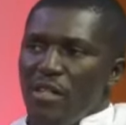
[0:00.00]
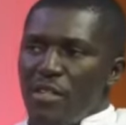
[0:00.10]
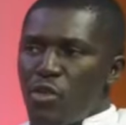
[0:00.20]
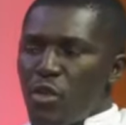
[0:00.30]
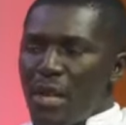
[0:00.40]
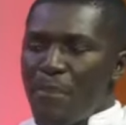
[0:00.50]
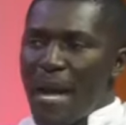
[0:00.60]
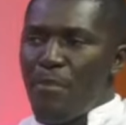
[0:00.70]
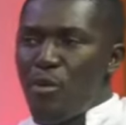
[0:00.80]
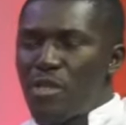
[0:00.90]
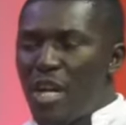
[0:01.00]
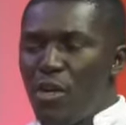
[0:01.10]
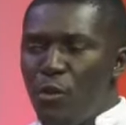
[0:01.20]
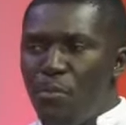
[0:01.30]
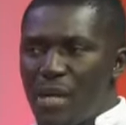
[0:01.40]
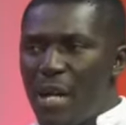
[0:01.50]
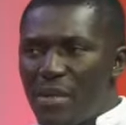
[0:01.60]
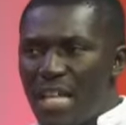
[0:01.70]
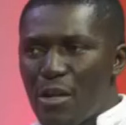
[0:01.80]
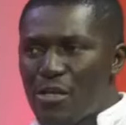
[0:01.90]
So the Bible will tell you, pray
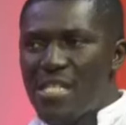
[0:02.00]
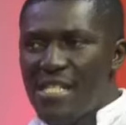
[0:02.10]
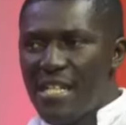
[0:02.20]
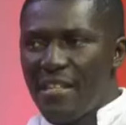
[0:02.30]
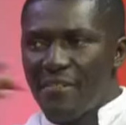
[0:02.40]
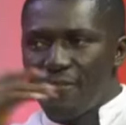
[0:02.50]
without ceasing.